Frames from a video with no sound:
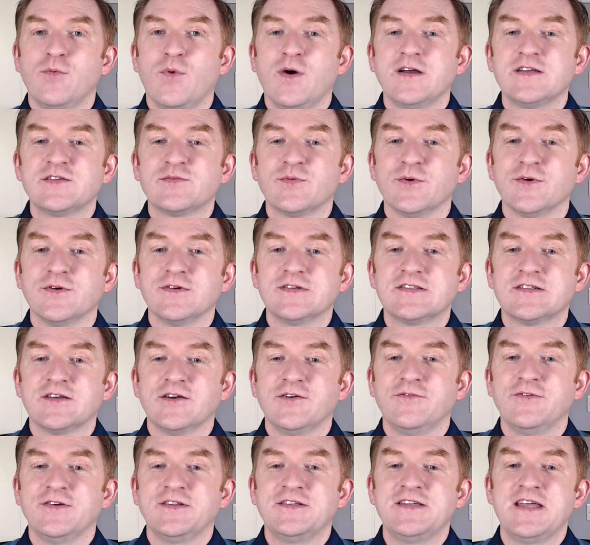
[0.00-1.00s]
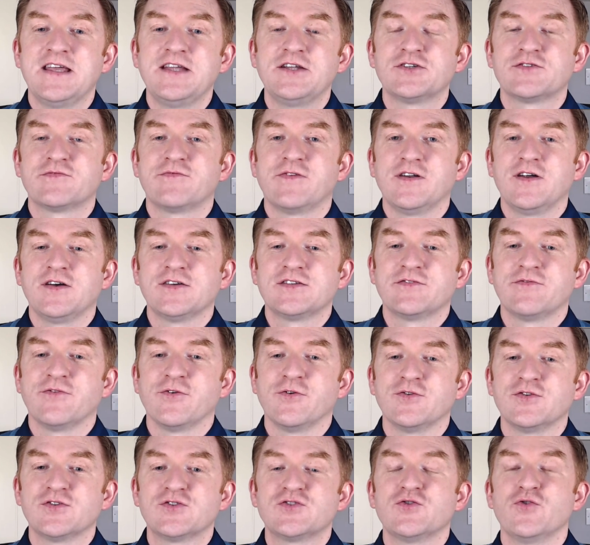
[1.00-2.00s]
wise words of a Danish
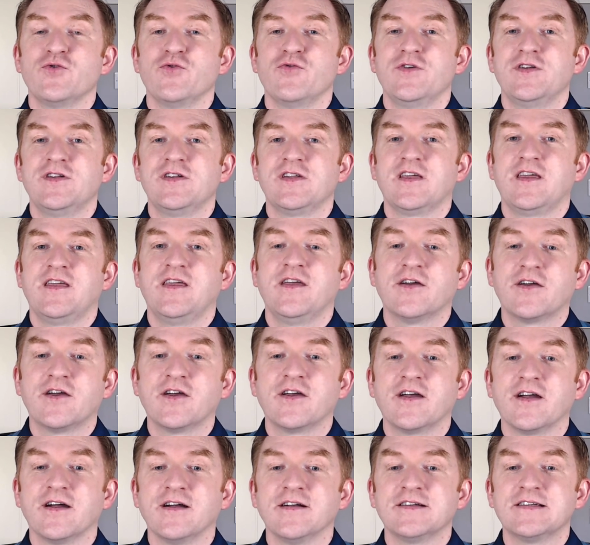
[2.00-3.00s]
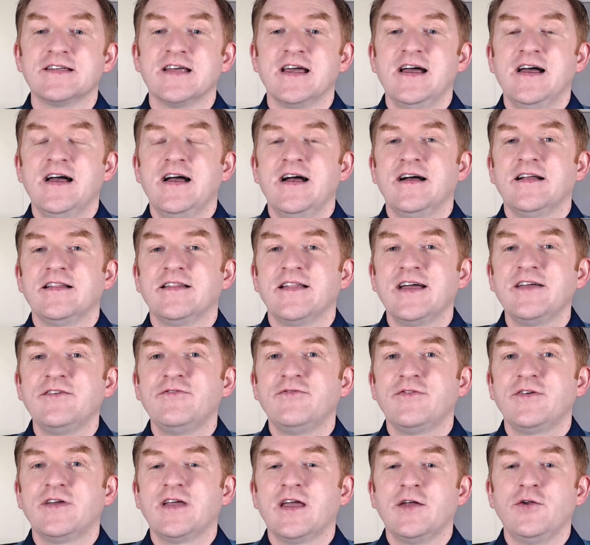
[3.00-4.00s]
philosopher, Søren Kierkegaard,
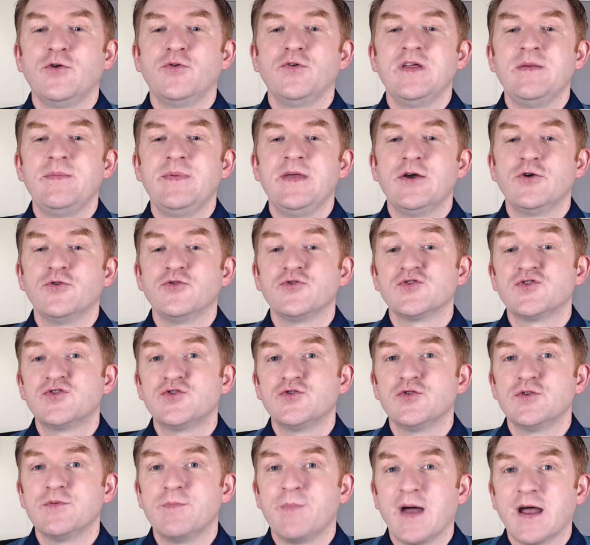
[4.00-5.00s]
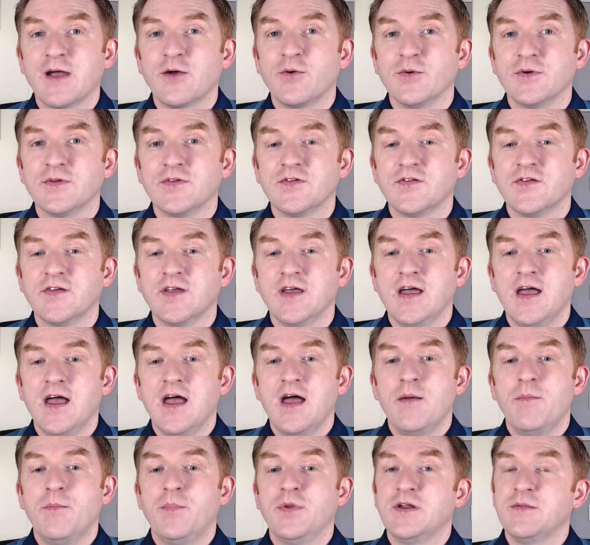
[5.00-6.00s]
life can only be understood backwards,
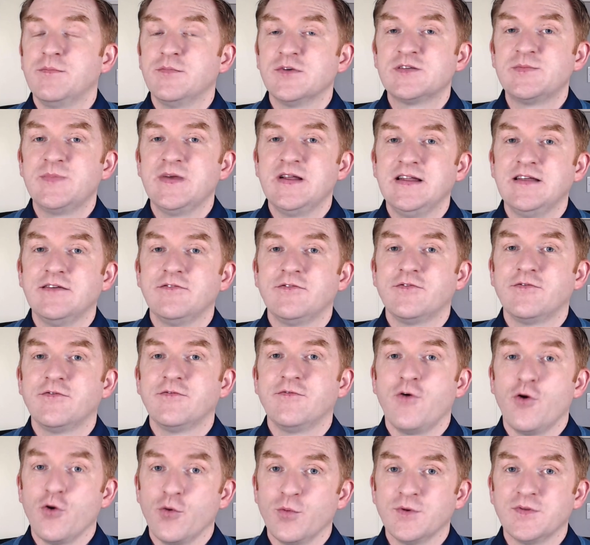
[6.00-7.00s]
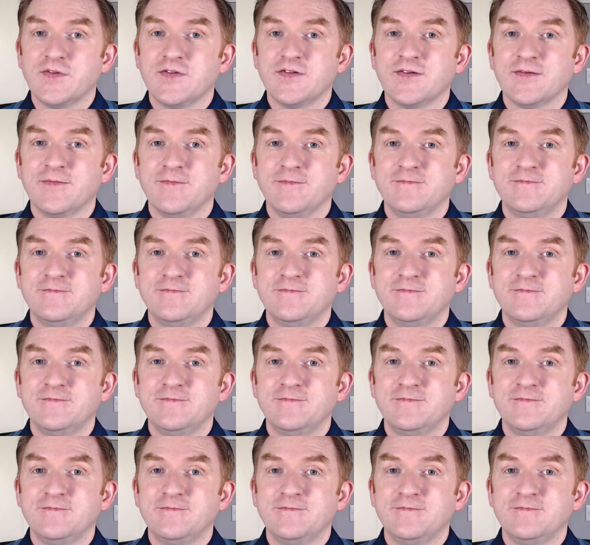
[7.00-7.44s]
but it must be lived forwards.